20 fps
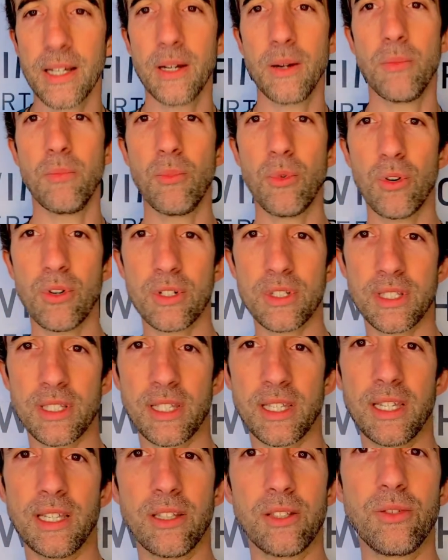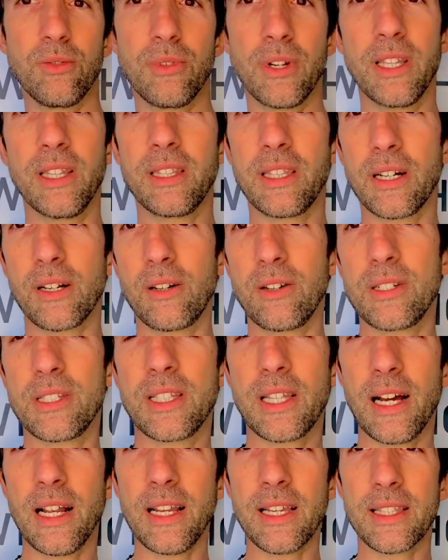most into
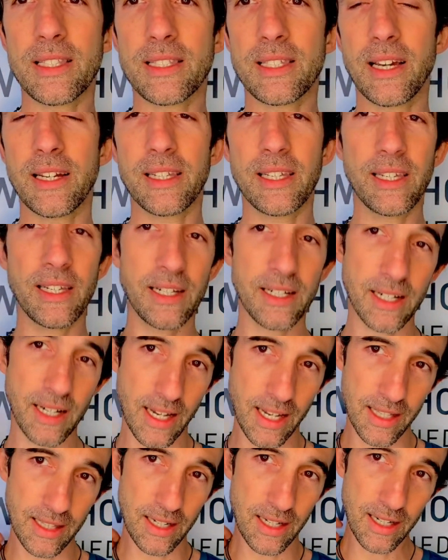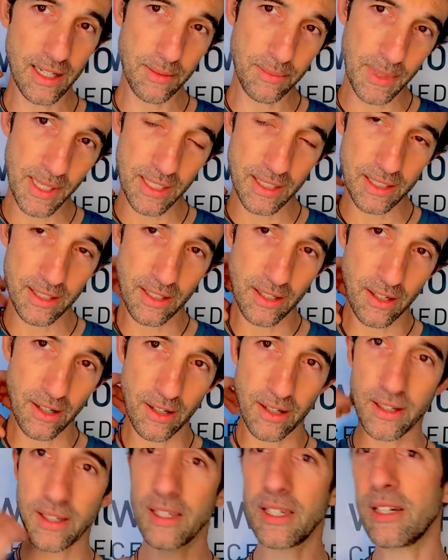intercostal inside here and a little bit
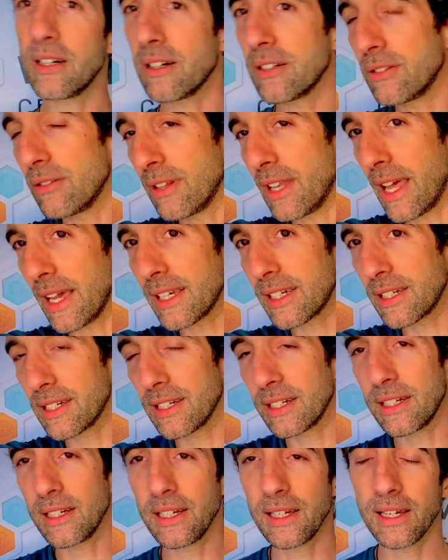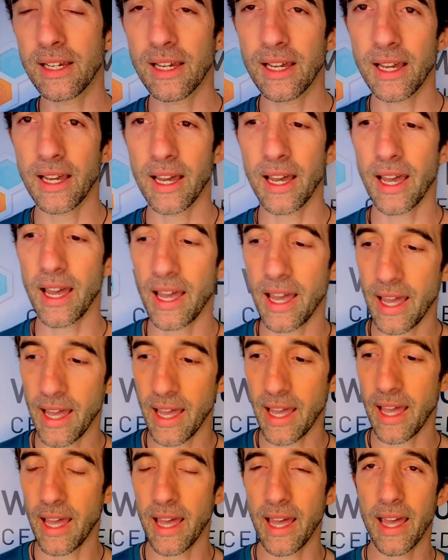here on your neck.
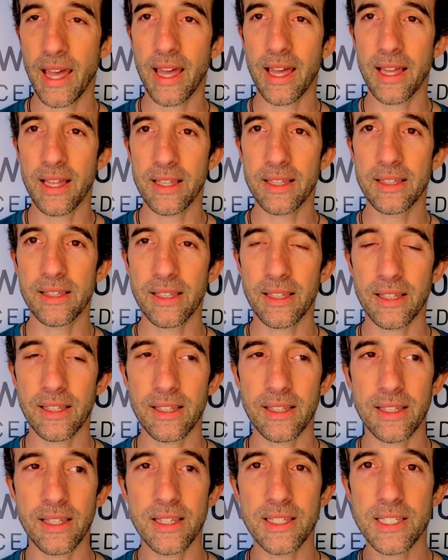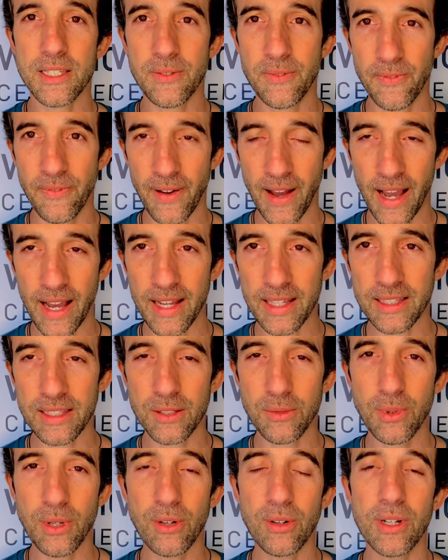And this fat,
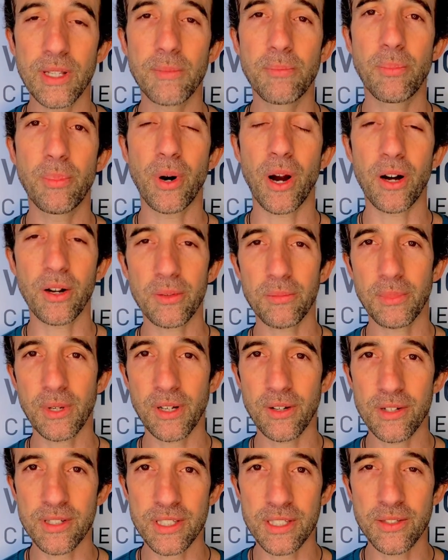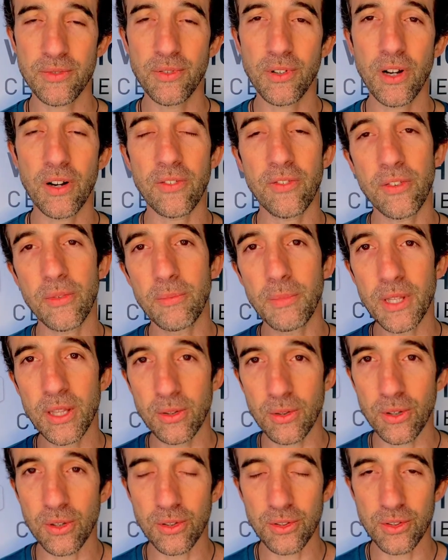we call it brown because it's full of
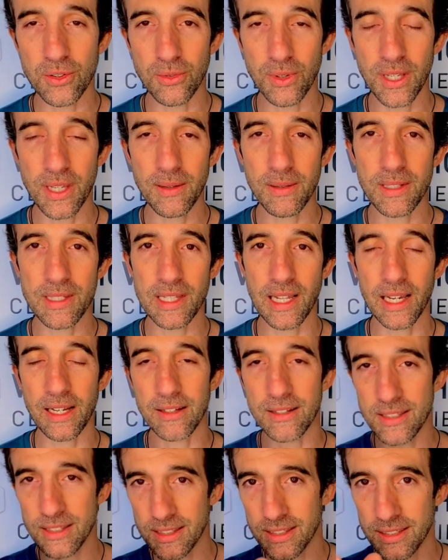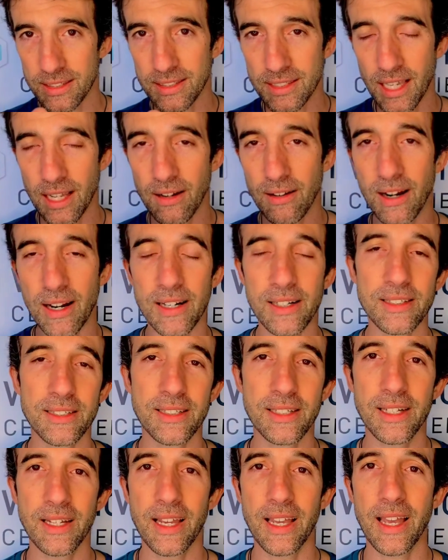mitochondria, it's like a cellular.
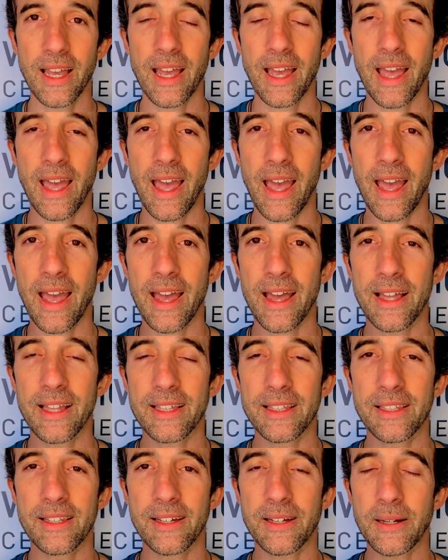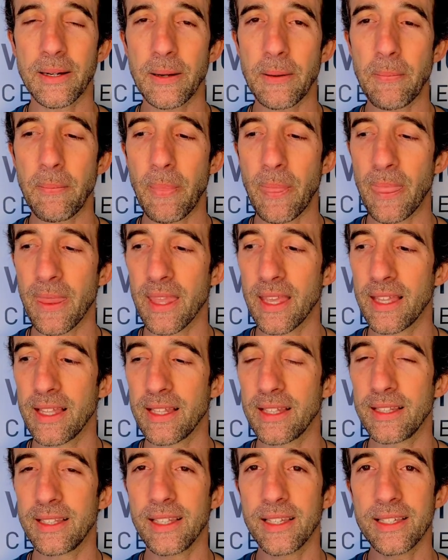And
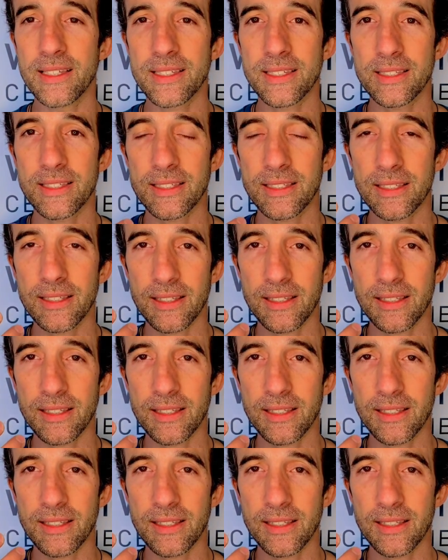this